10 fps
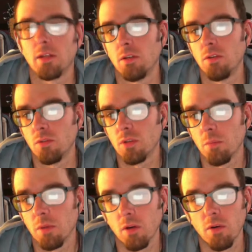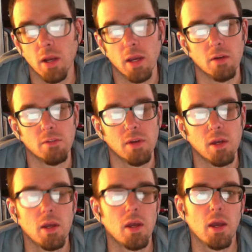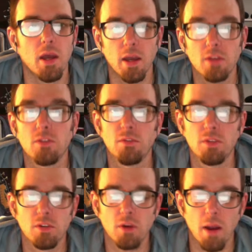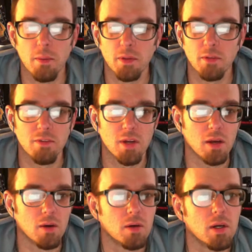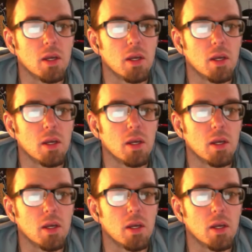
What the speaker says: to do something creative, as you've described in the video.